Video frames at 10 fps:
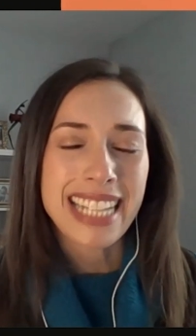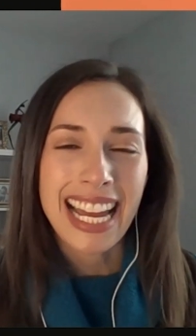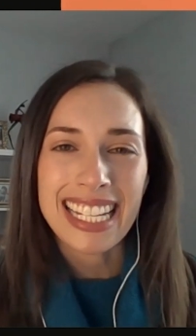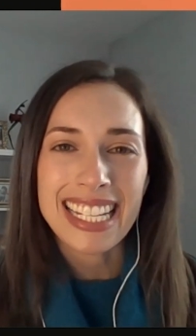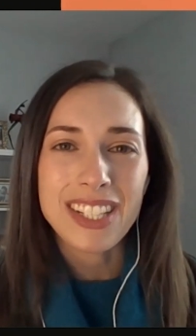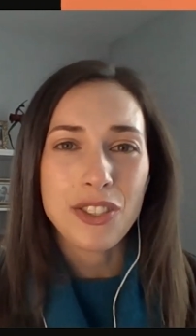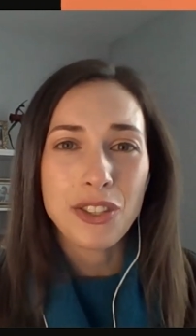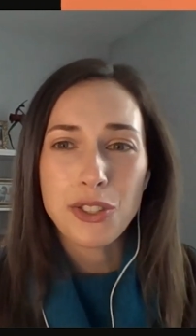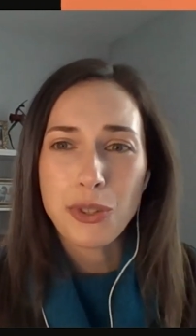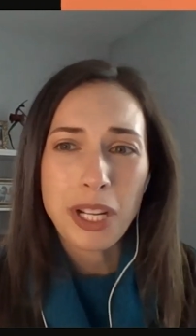from attendees
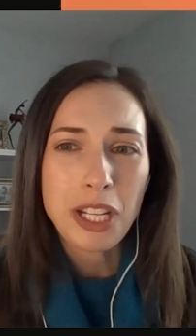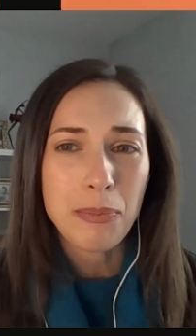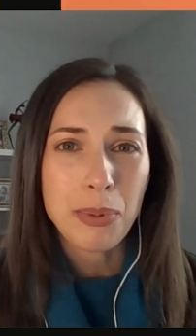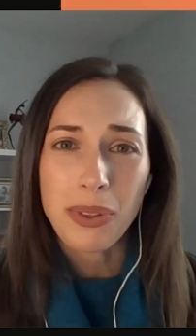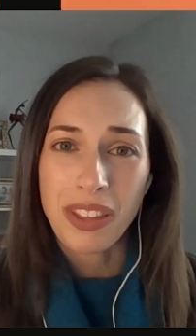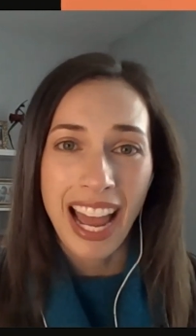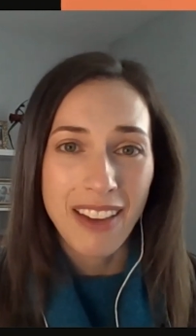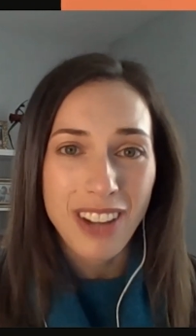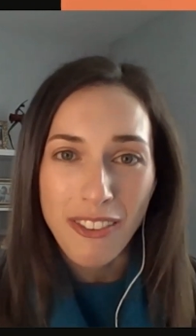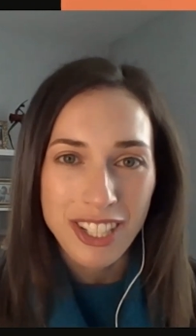to join your booth and
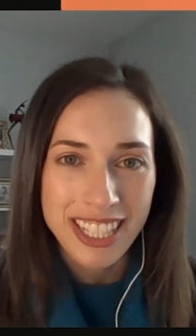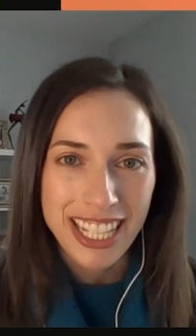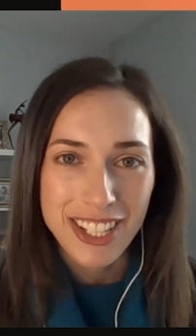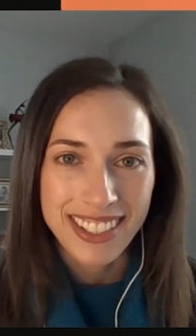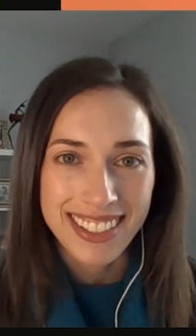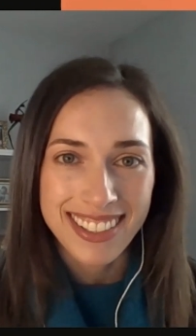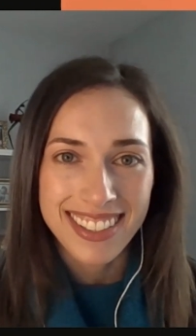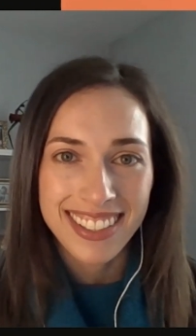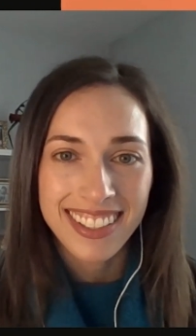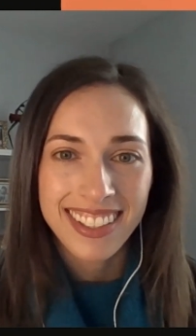have conversations.
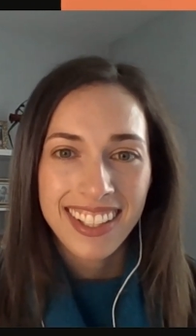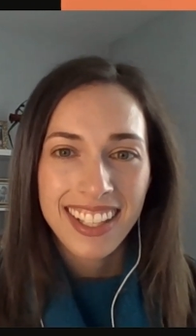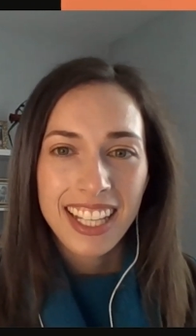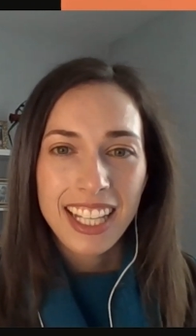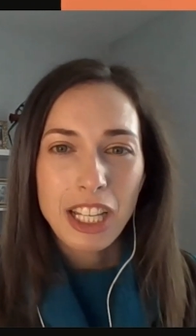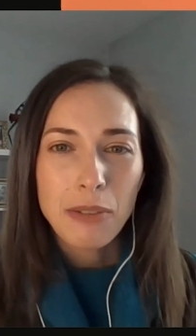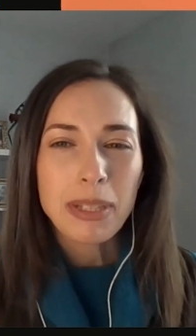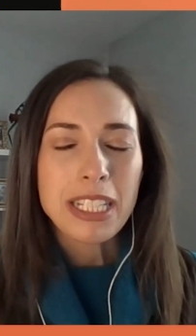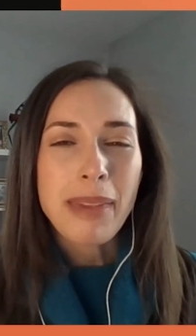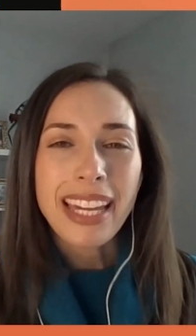
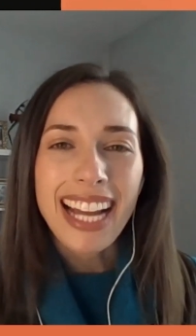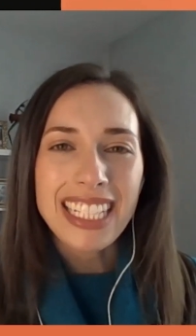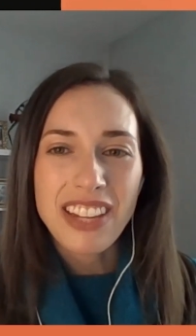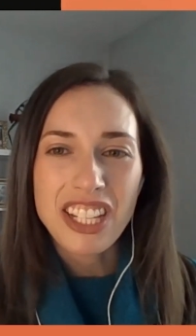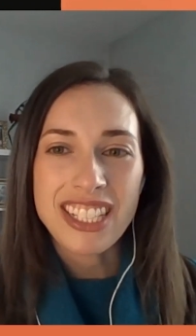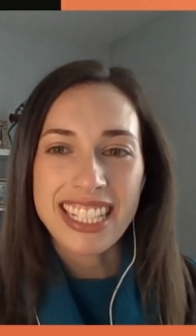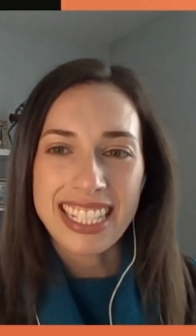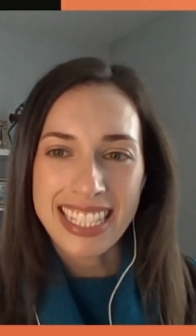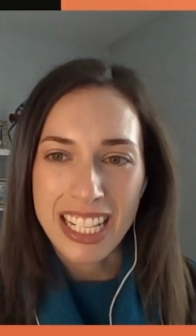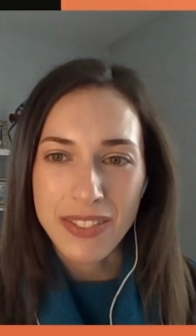But to make activation
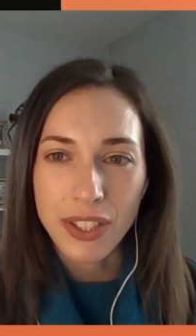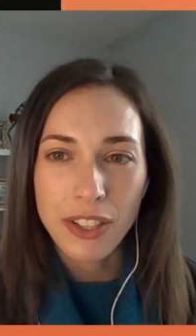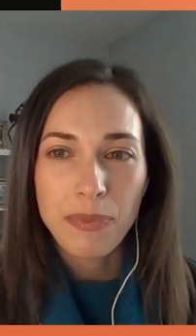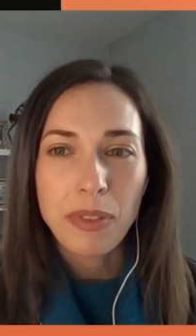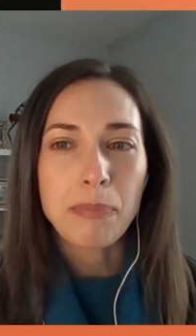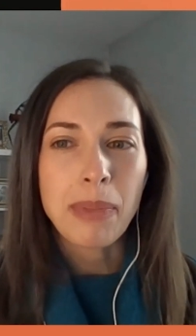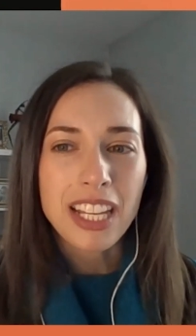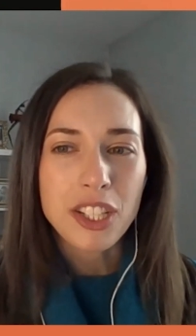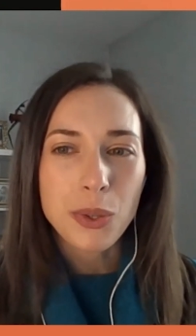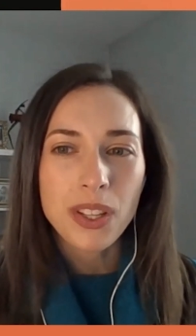successful,
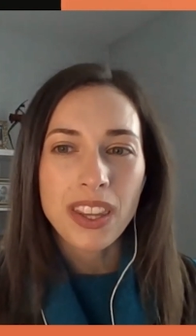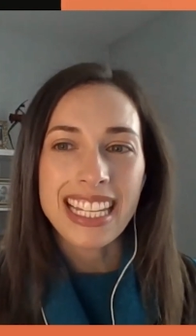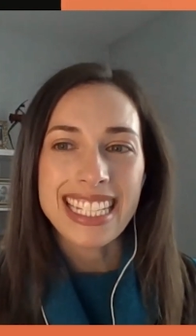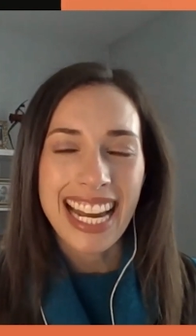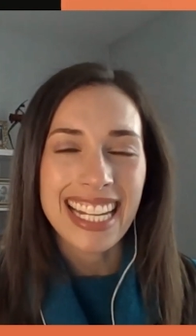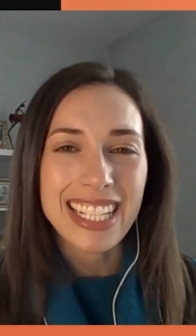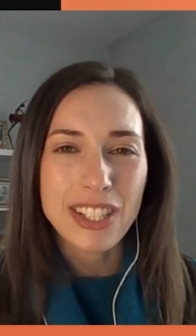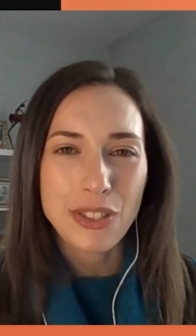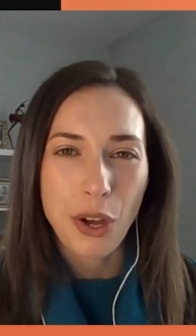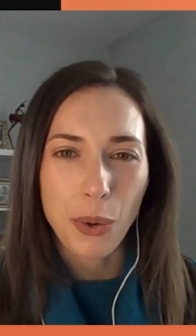make sure the
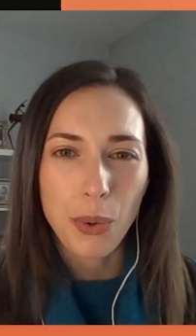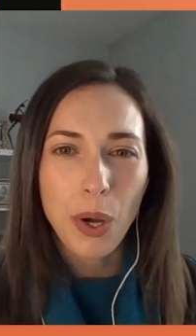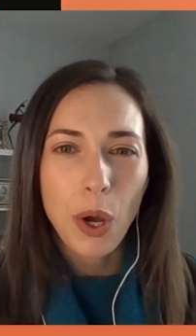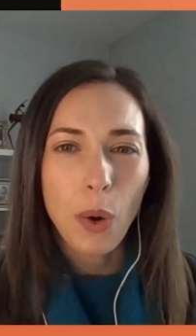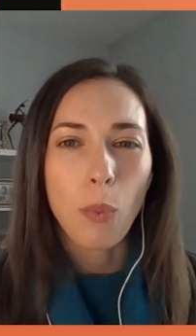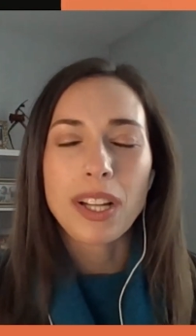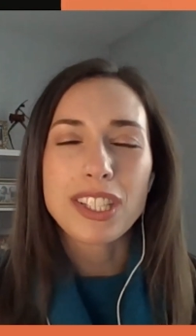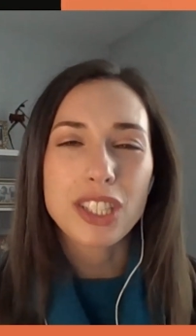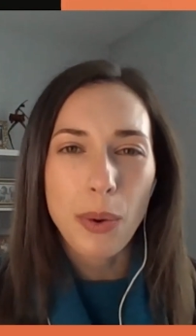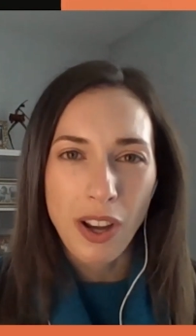attendees know
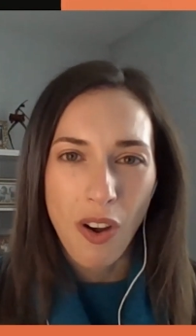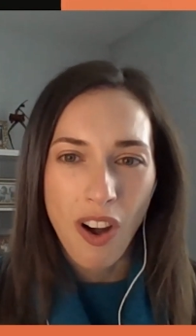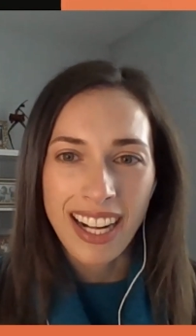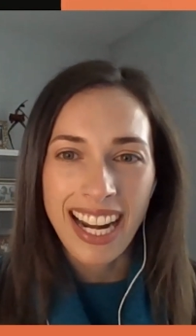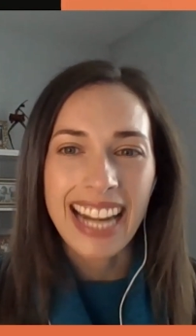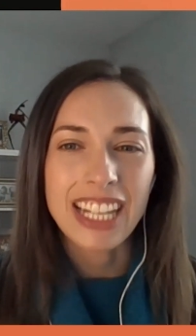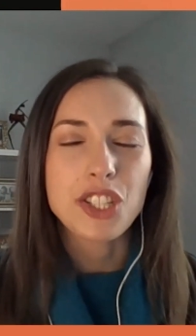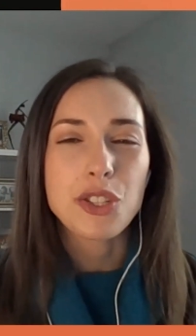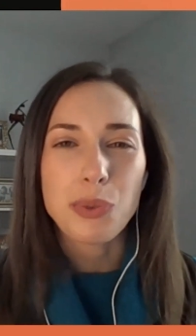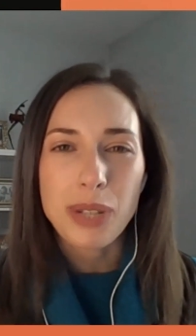what's going on and
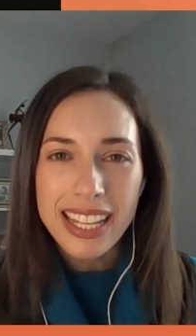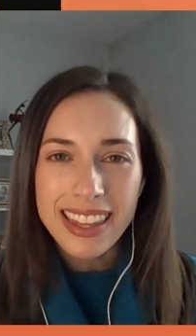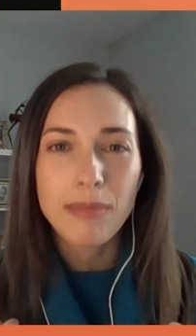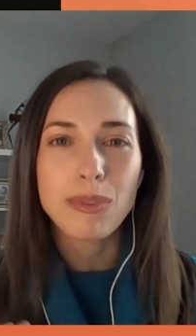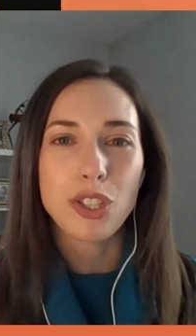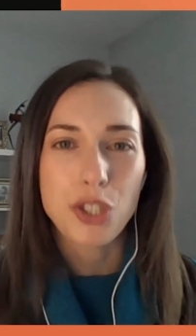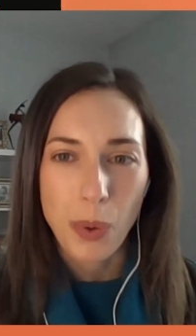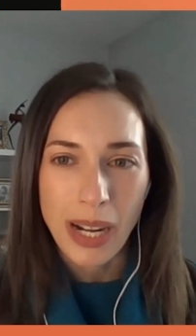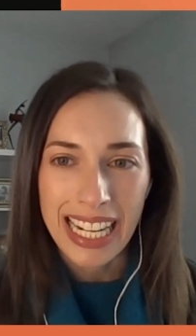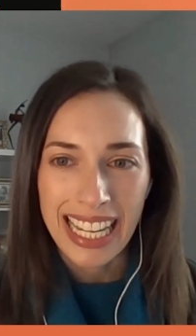intrigue them to
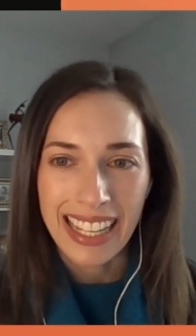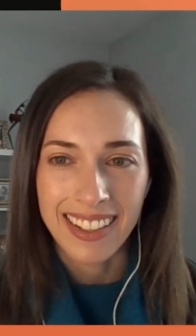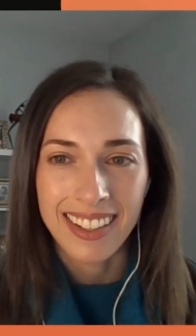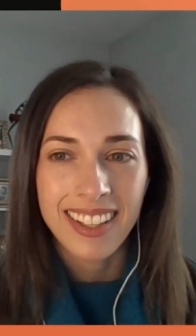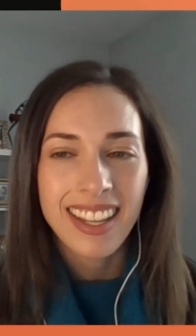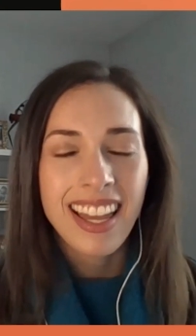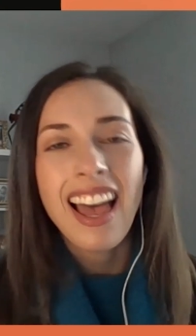join in.